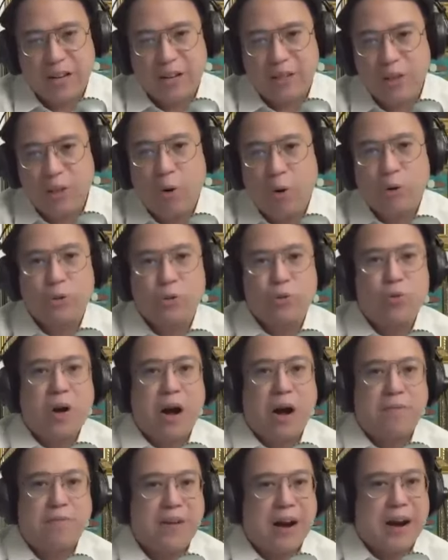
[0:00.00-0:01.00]
Those who
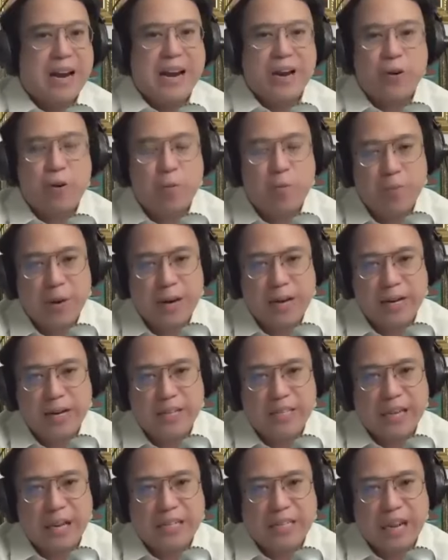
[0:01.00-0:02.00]
have filed a complaint
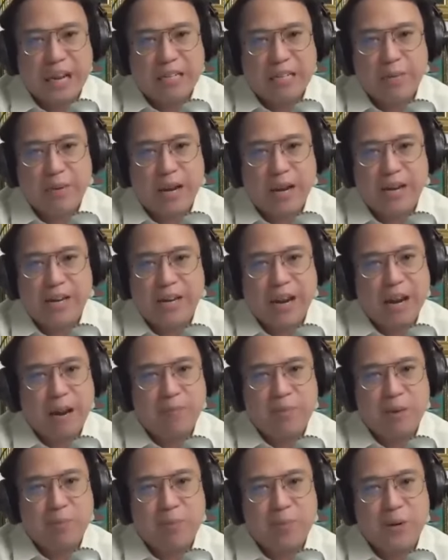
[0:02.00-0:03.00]
against SMNI, they
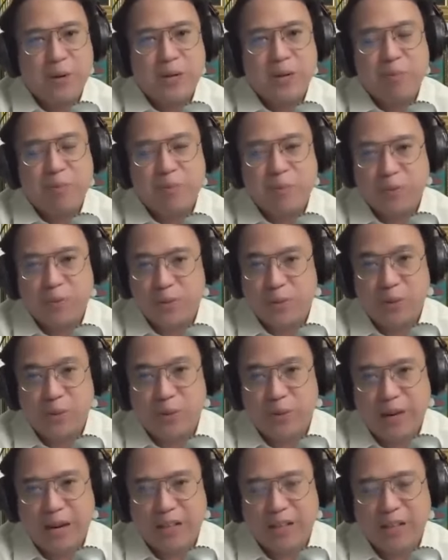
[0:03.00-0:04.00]
have the burden of proof to
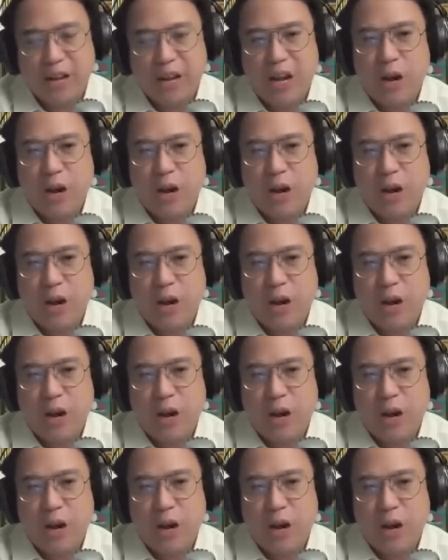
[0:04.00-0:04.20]
do it.